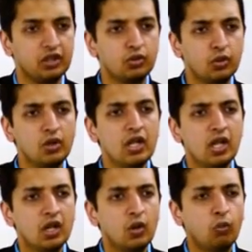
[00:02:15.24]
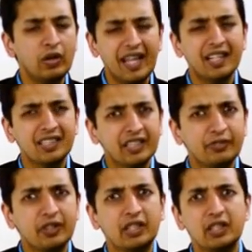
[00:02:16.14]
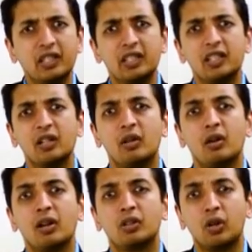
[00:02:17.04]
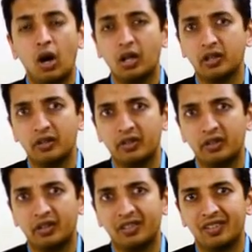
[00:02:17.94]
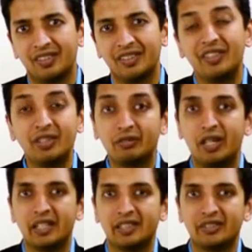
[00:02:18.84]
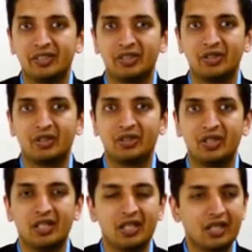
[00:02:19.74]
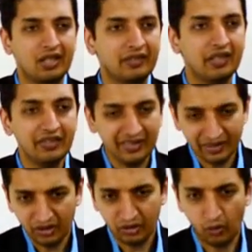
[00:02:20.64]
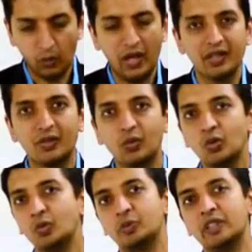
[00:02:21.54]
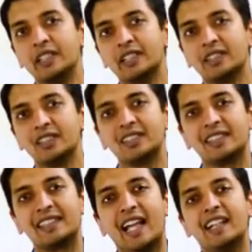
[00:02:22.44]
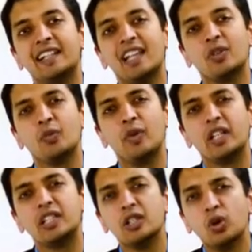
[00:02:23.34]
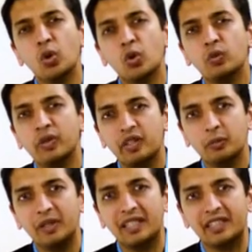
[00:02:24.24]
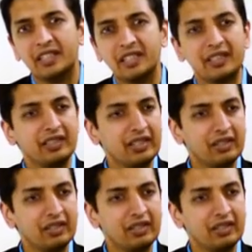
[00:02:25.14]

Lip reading: So what are the different cons, disadvantages? Since this is a one soup thing, the client has very low visibility,